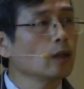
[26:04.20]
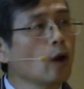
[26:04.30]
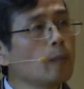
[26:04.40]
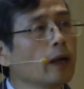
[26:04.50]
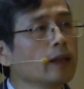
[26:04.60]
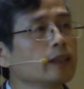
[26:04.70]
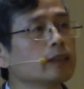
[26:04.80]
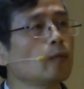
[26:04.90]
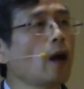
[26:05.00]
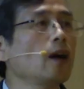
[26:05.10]
normally
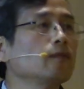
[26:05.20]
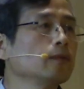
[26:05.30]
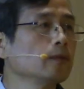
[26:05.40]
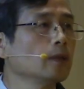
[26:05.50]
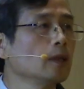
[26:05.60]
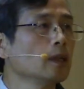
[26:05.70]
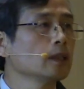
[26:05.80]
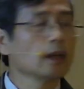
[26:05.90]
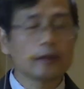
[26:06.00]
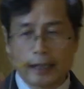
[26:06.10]
is rough.
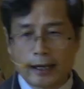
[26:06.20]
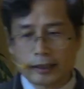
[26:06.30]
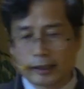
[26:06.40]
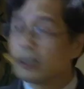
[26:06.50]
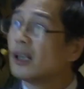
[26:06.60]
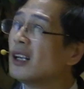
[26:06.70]
So there's